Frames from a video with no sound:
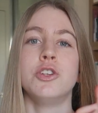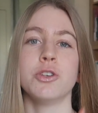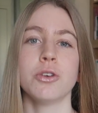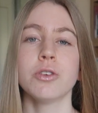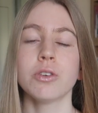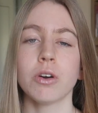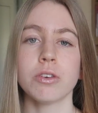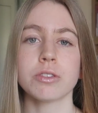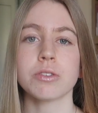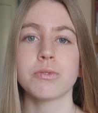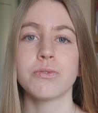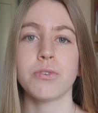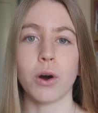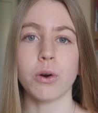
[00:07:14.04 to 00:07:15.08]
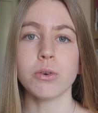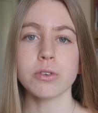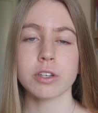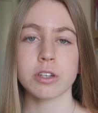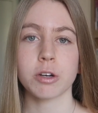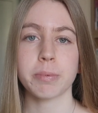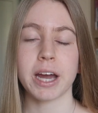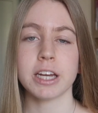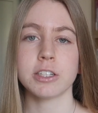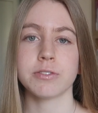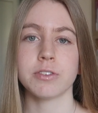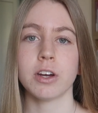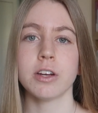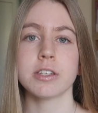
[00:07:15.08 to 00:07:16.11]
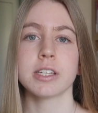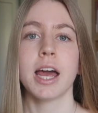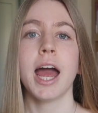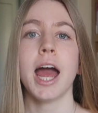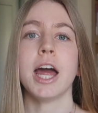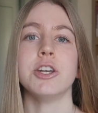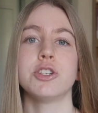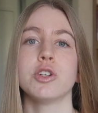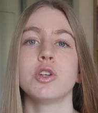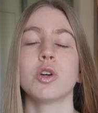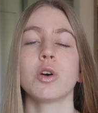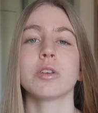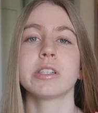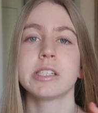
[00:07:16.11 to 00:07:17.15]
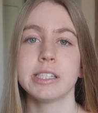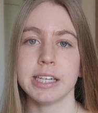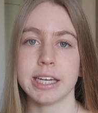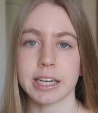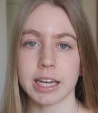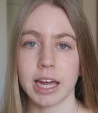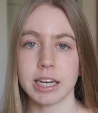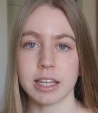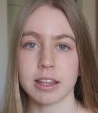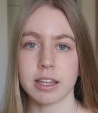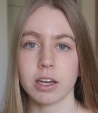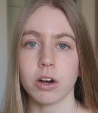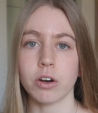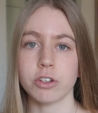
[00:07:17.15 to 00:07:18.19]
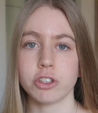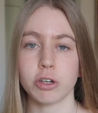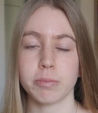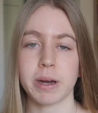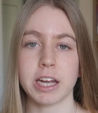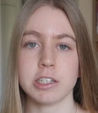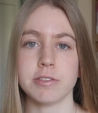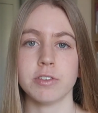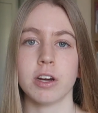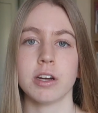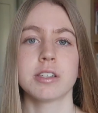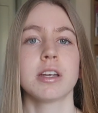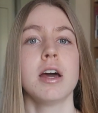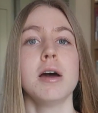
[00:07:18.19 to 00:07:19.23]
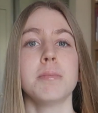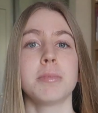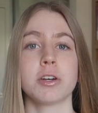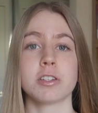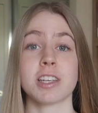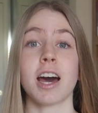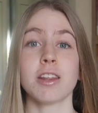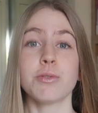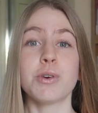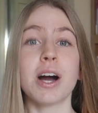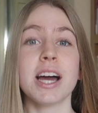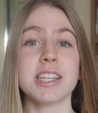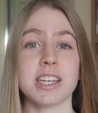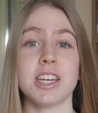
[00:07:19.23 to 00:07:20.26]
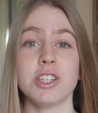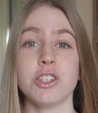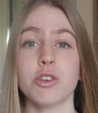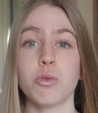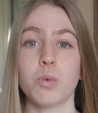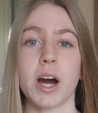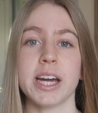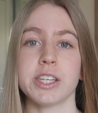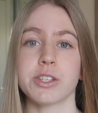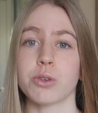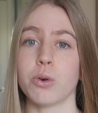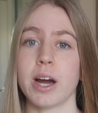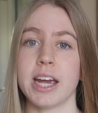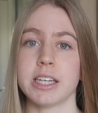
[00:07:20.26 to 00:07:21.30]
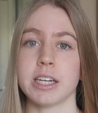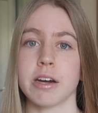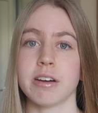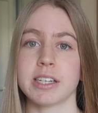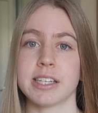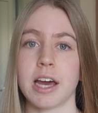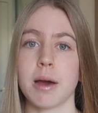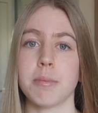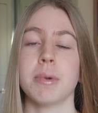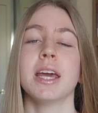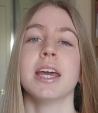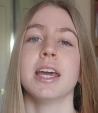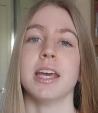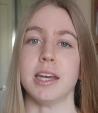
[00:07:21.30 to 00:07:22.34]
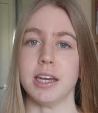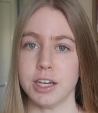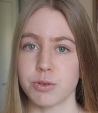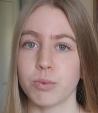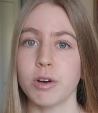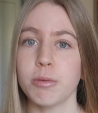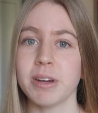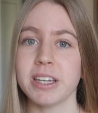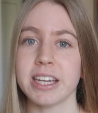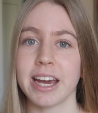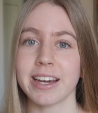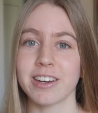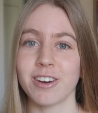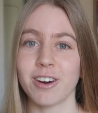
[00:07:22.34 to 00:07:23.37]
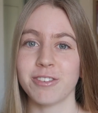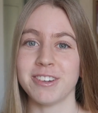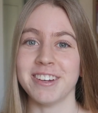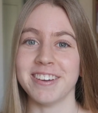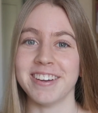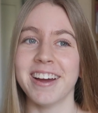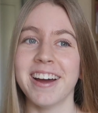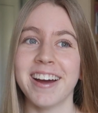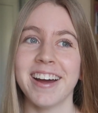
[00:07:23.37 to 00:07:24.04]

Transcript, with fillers: do not fold your page of notes and do not stick anything onto your page of notes, because otherwise in your WACE or ATAR exam, it will be taken off you.